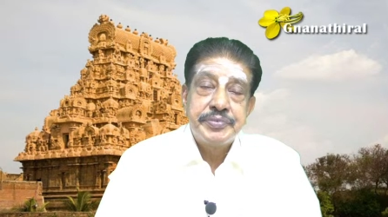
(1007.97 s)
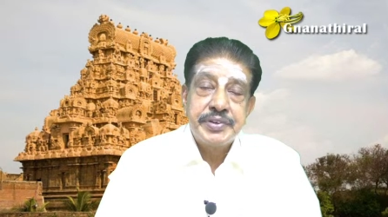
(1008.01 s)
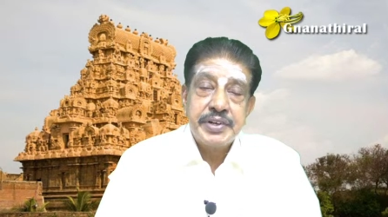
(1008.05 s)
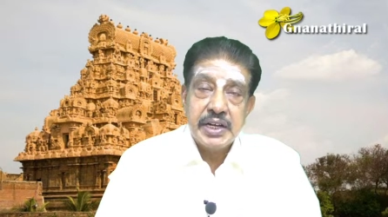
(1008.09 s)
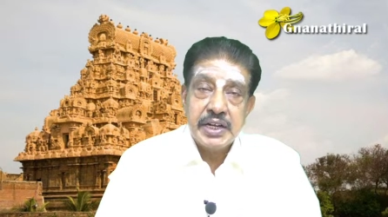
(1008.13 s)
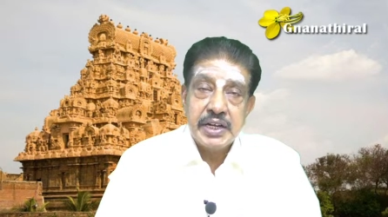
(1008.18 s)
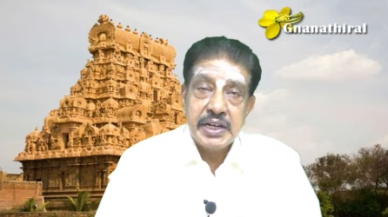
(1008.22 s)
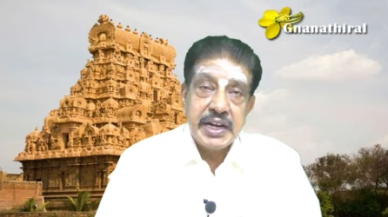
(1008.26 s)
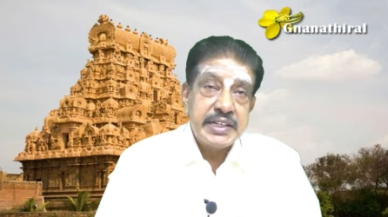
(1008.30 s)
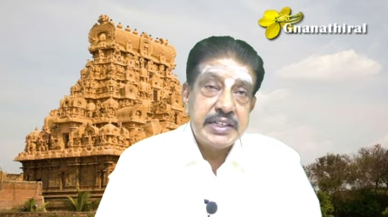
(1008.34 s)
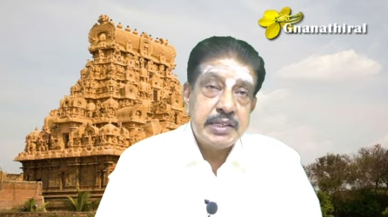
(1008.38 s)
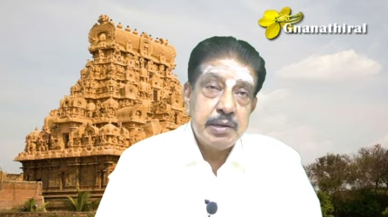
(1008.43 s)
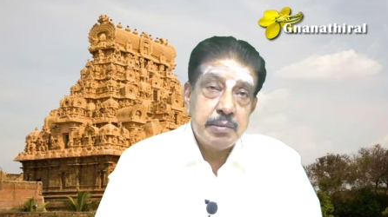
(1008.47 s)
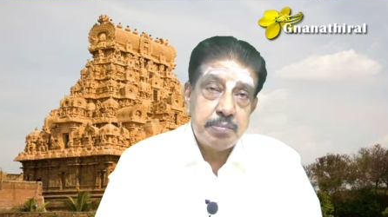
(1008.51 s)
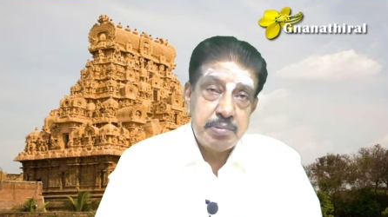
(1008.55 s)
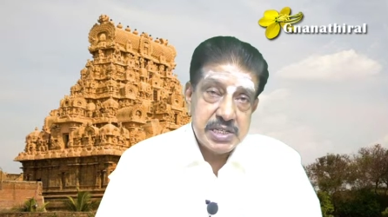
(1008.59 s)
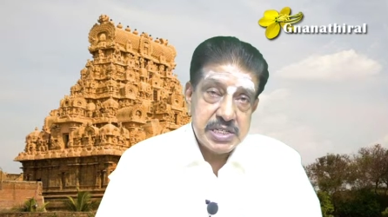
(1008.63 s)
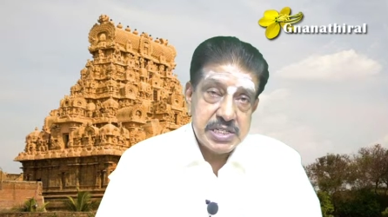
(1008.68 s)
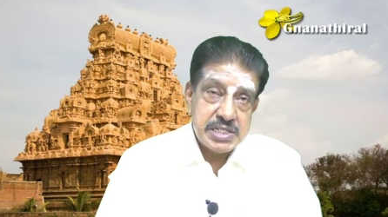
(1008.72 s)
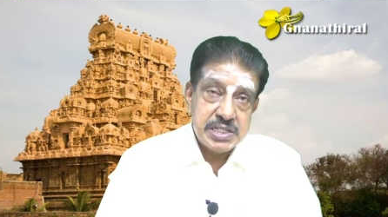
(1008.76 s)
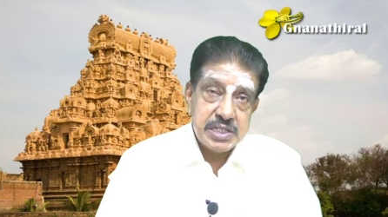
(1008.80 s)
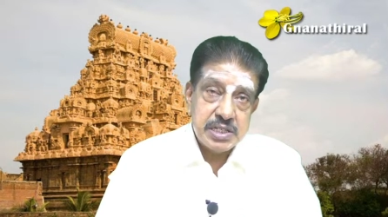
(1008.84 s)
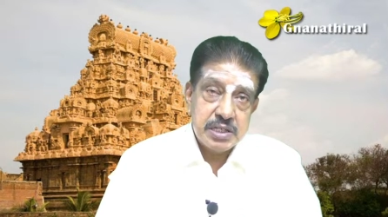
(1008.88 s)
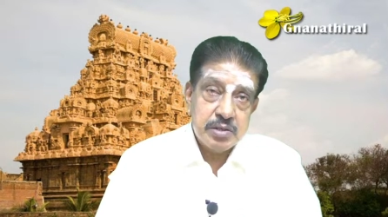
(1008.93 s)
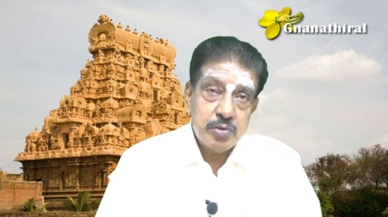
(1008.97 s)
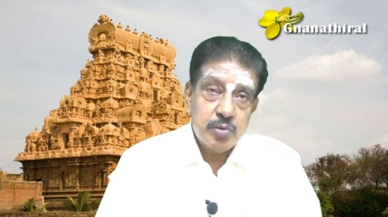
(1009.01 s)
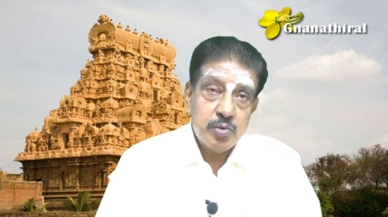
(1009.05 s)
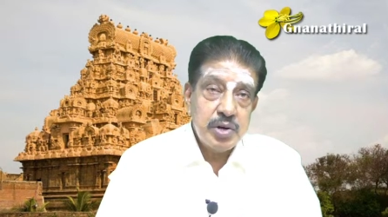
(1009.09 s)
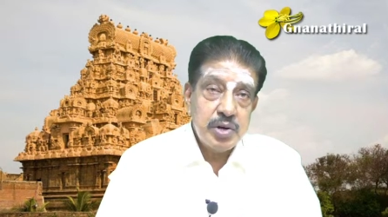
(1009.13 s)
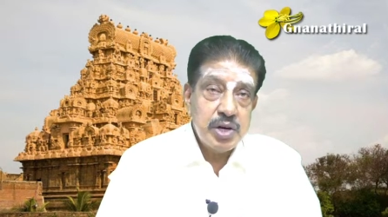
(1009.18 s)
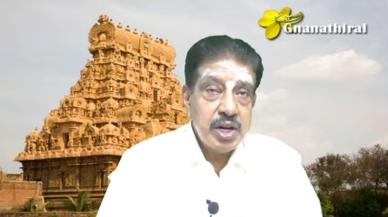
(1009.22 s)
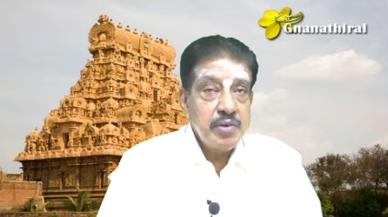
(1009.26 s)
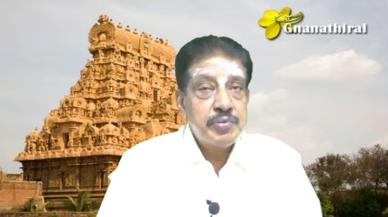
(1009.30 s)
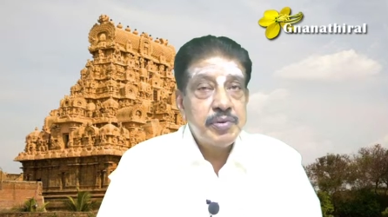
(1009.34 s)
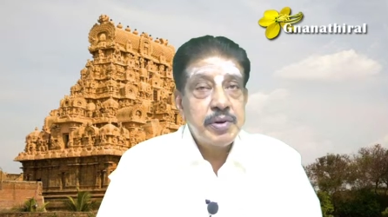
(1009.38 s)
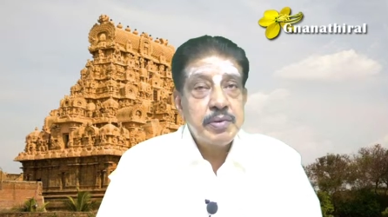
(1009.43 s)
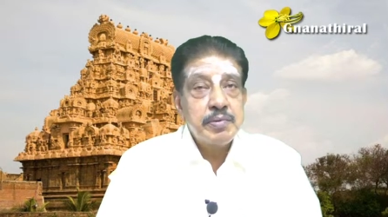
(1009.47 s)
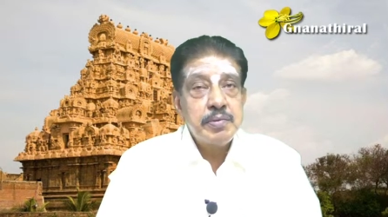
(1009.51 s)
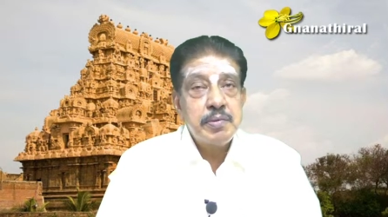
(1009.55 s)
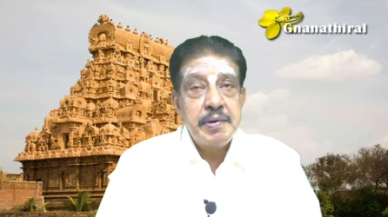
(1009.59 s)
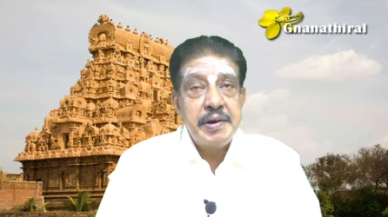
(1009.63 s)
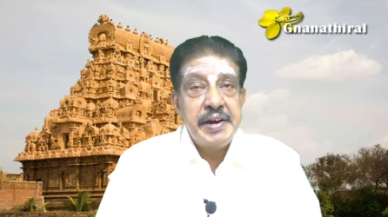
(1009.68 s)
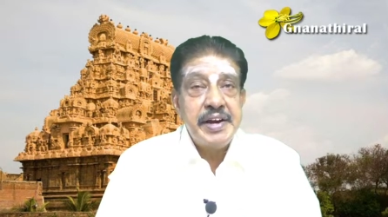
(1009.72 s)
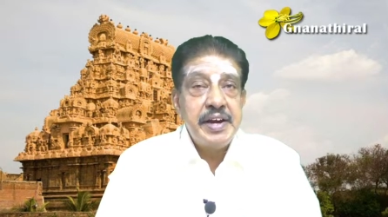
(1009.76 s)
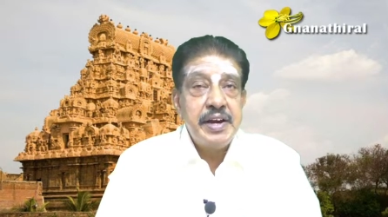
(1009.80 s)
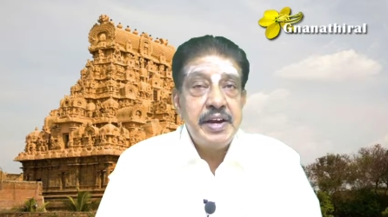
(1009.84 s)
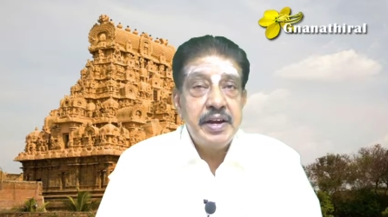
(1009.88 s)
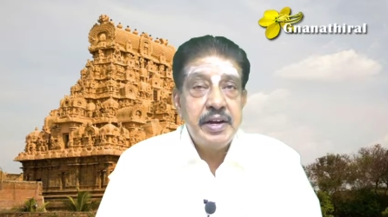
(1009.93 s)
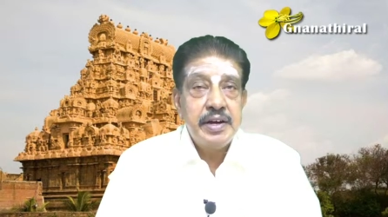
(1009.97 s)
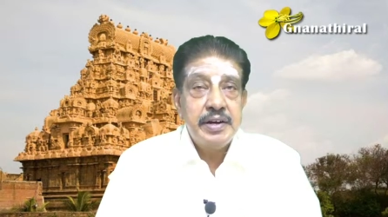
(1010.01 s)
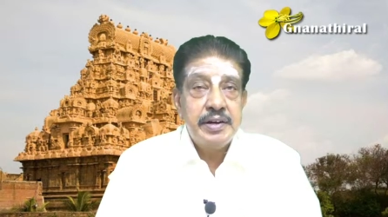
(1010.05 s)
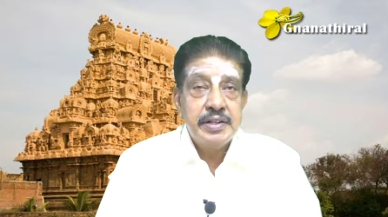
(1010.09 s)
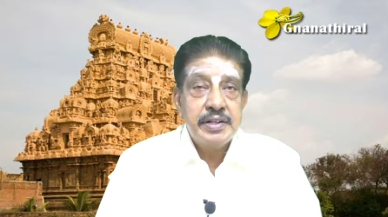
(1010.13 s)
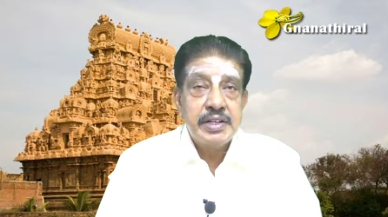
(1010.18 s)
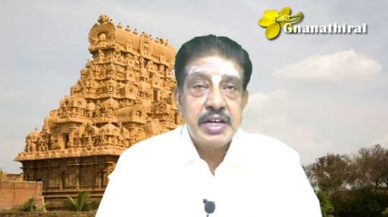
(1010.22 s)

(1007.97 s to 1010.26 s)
get the blessing only from the main deity.